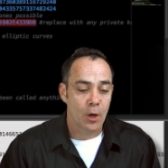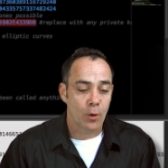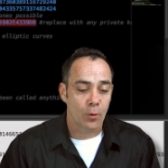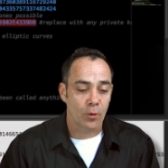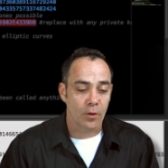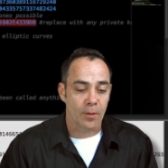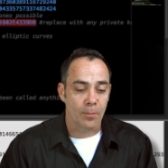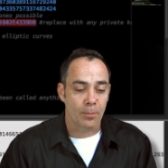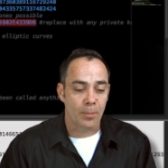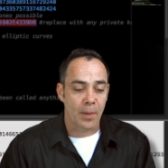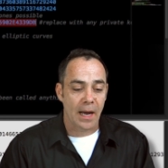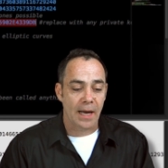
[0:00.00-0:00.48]

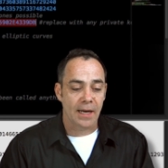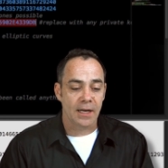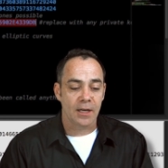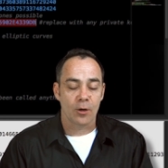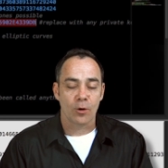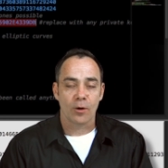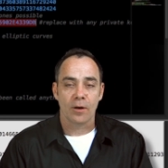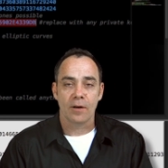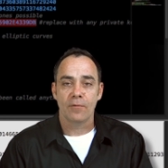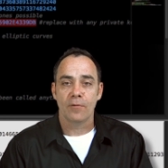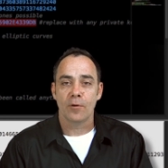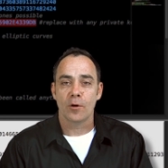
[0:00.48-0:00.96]
or the
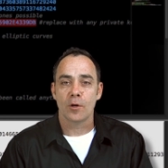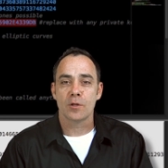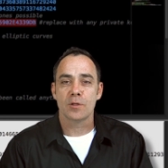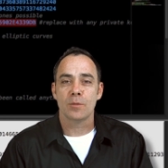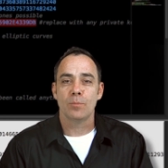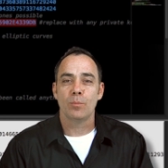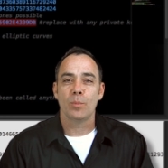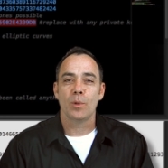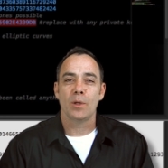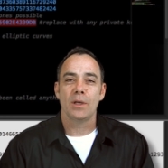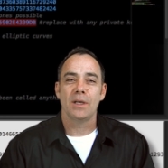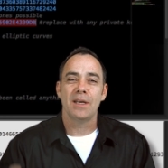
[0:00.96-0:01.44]
binary
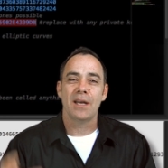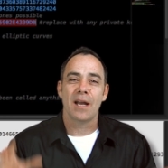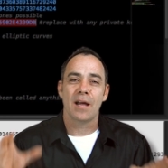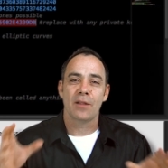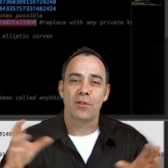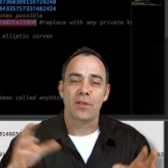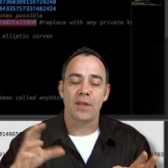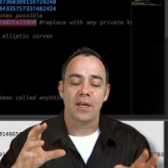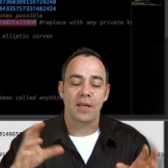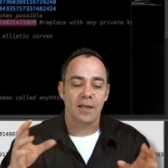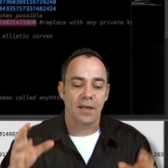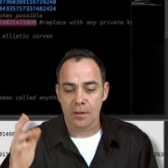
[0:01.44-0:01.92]
version, but
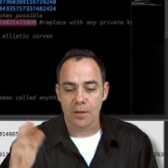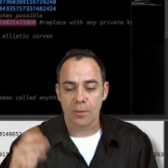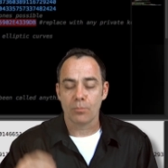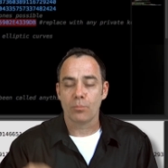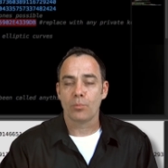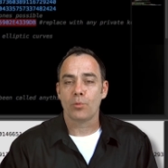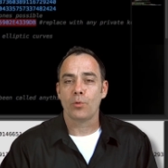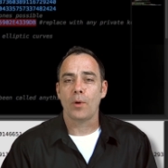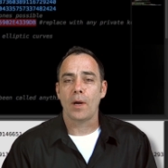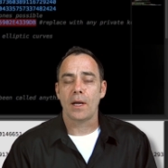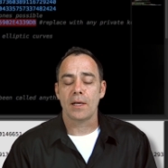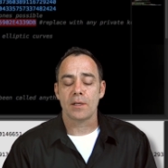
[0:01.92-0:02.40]
nothing
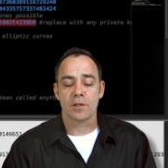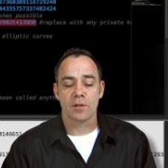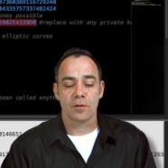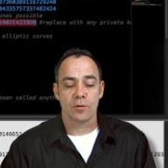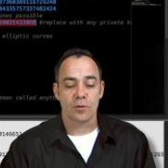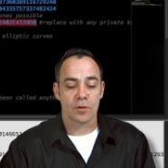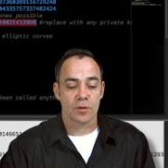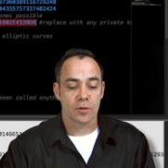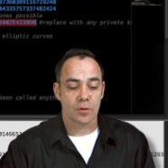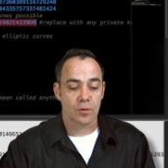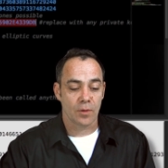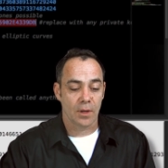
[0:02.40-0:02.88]
compressed
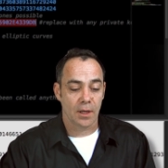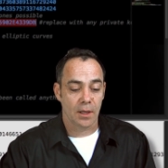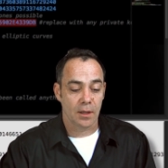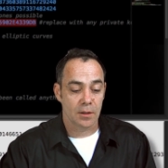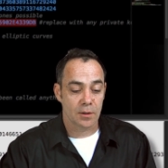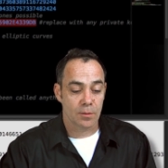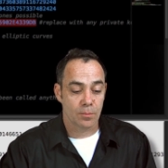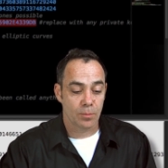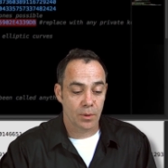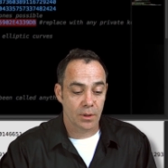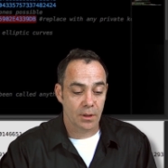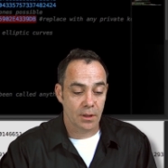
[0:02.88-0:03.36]
or
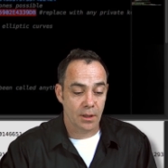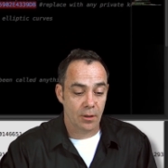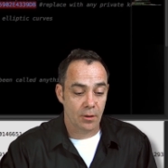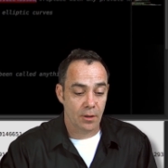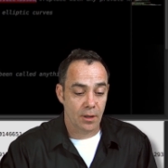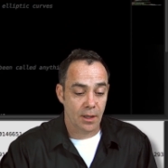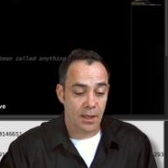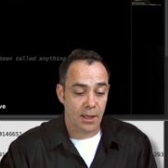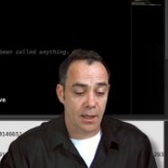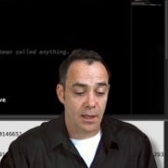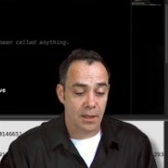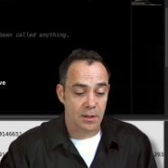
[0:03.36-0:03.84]
strange. But there
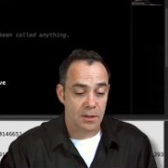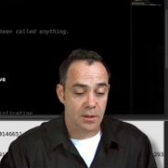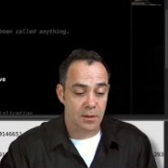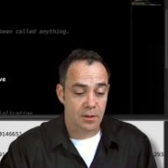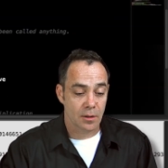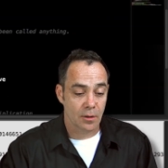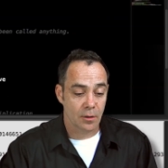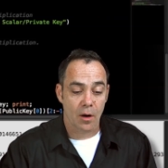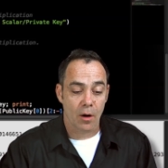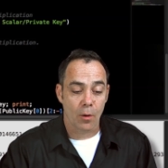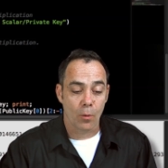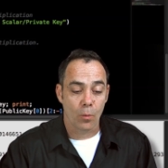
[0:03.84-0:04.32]
it
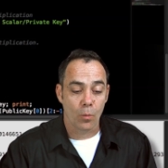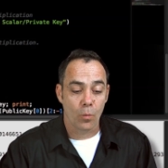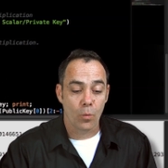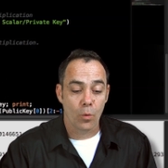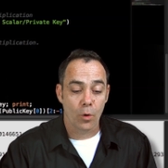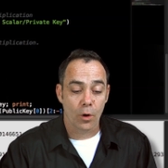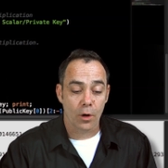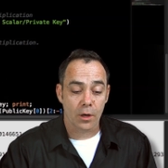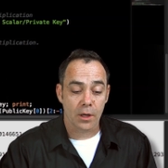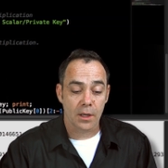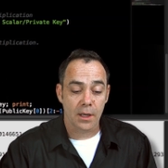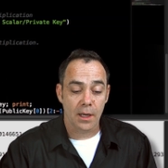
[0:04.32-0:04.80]
is, our
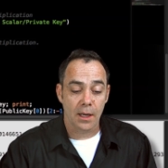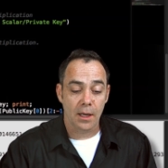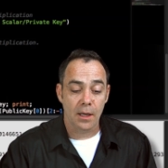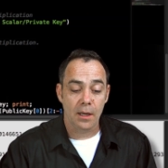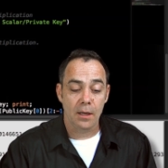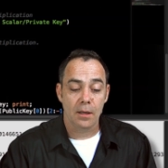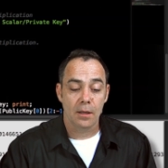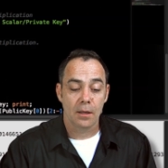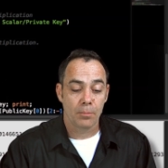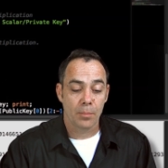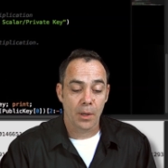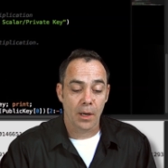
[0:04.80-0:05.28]

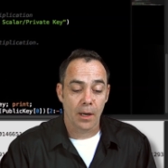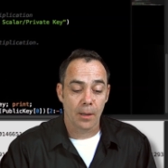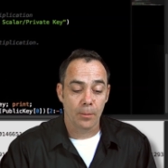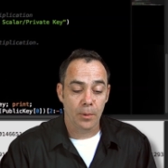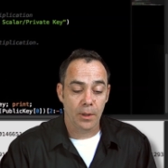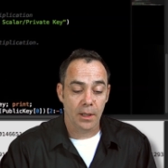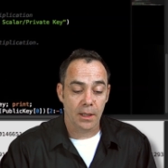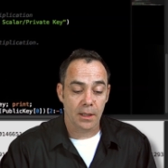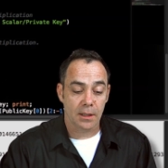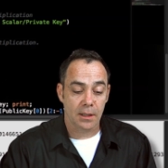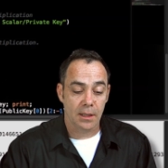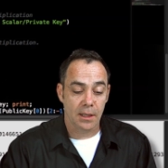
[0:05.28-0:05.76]
working
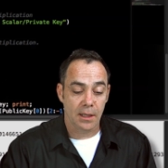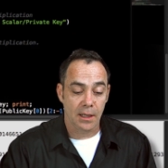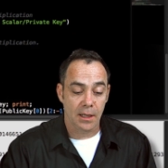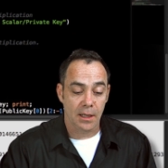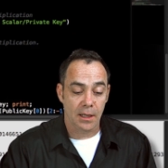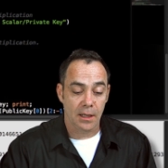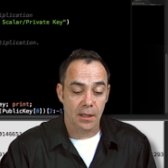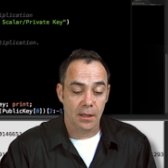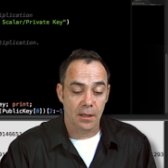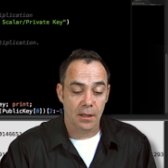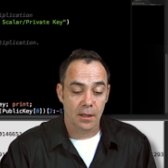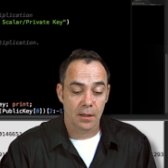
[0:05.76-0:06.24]
public
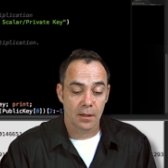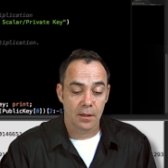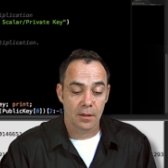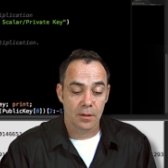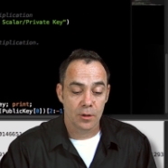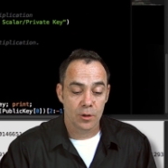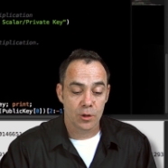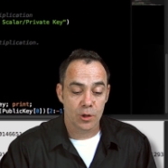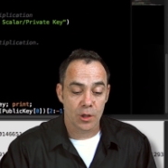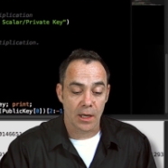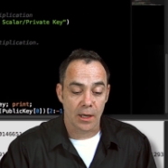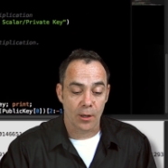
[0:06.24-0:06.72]
key
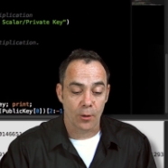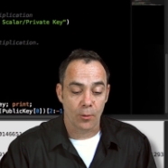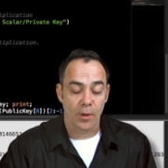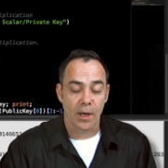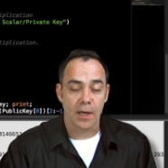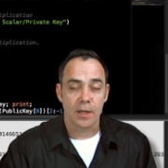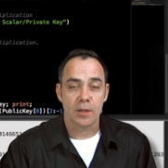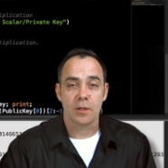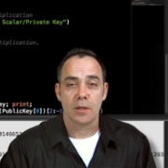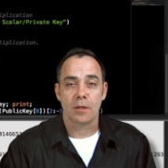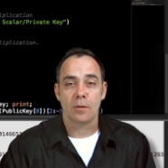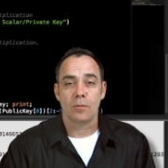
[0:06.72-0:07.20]

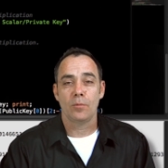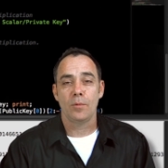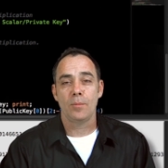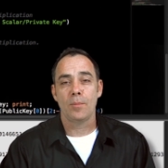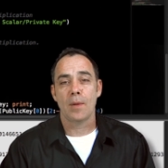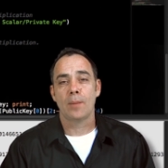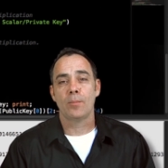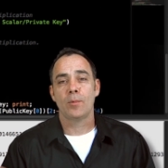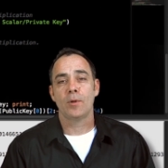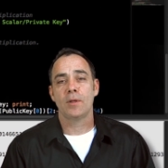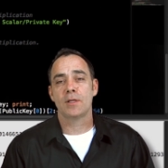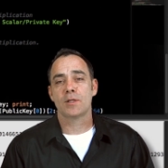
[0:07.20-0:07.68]
generation.
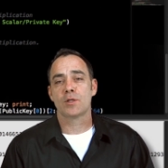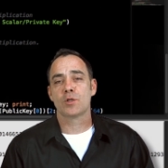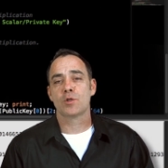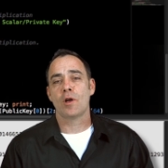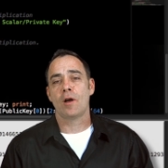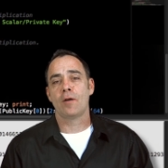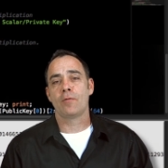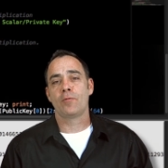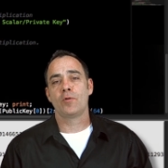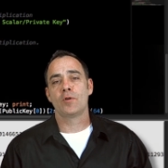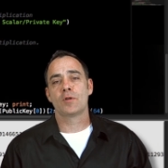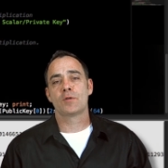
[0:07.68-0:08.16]
Remember, the
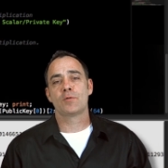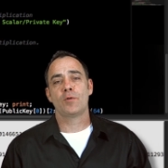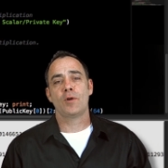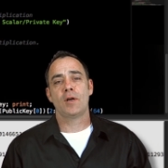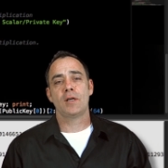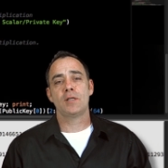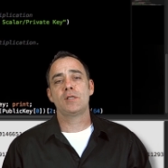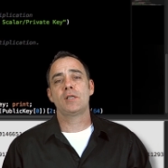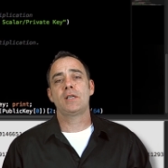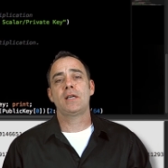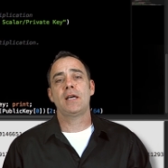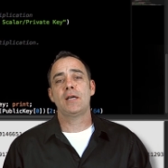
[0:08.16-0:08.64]
software is for
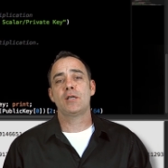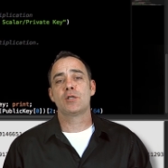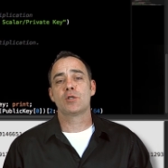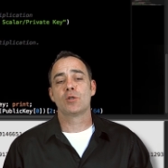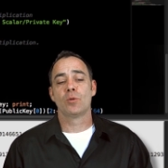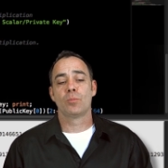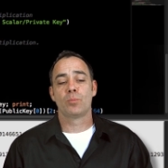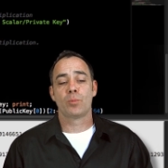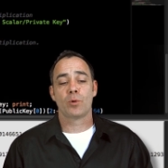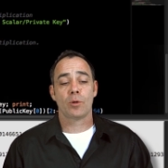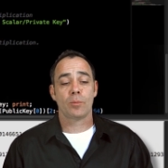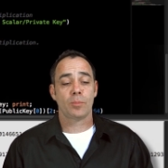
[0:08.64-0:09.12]

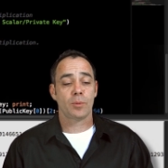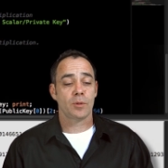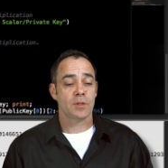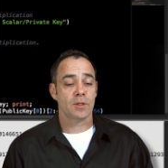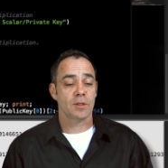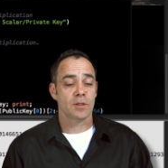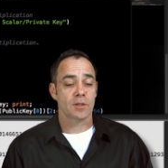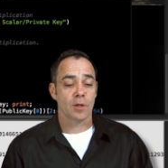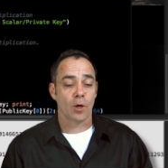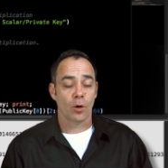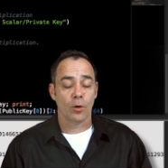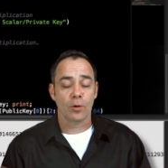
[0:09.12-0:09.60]
educational
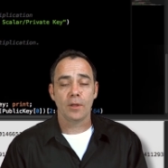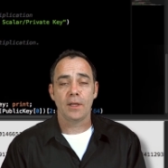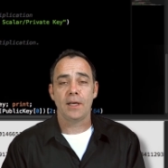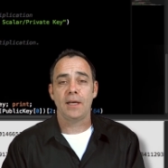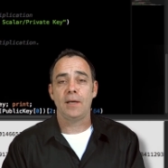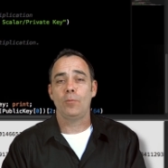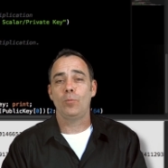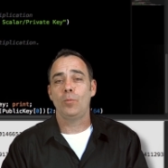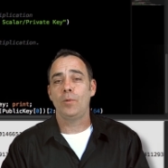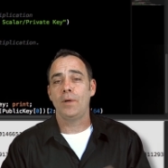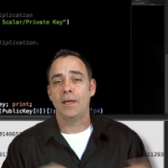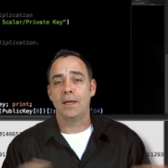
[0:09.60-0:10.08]
purposes
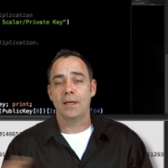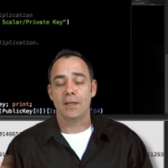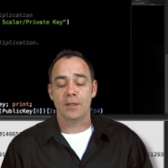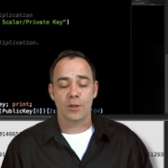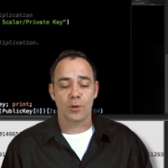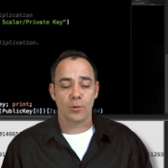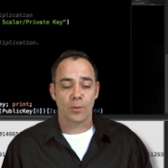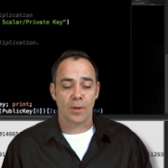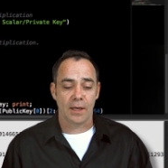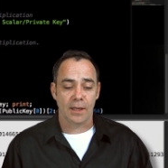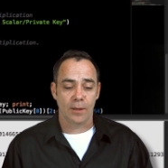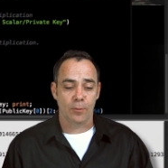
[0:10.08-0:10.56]
only. We didn't
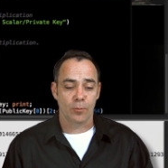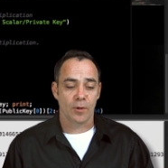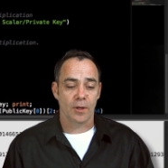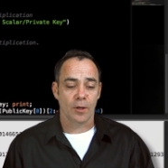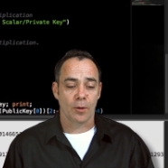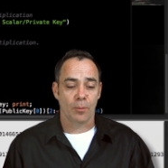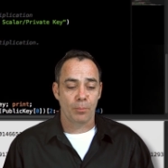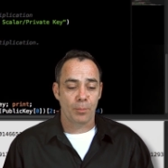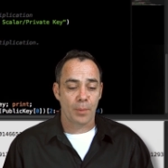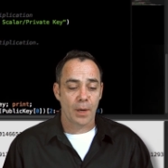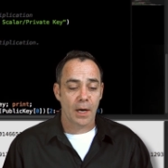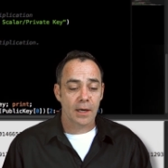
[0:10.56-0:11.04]
do any
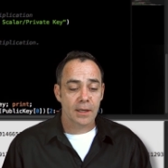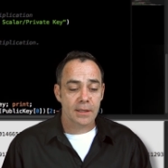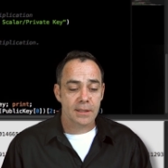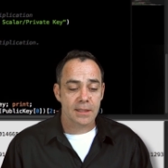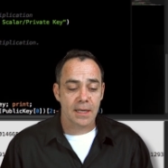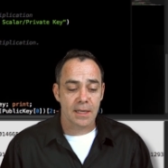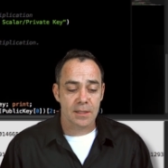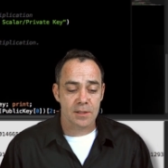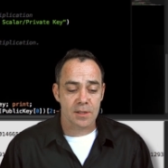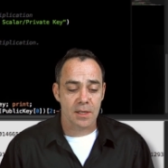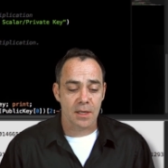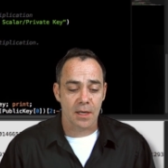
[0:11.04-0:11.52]
real bug
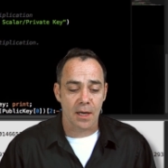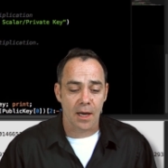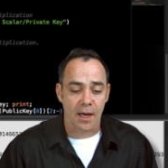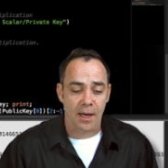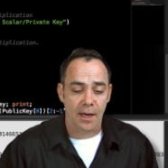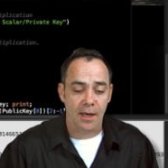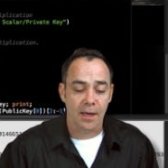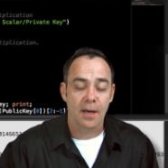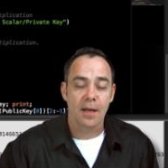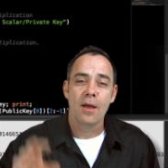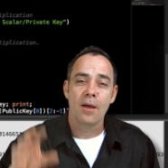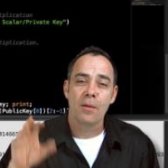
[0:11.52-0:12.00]
testing
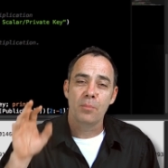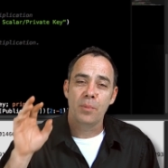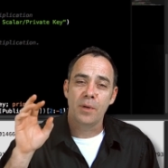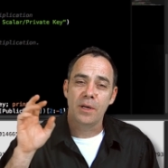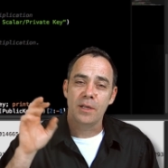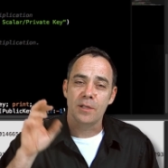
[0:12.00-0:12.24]
on it, but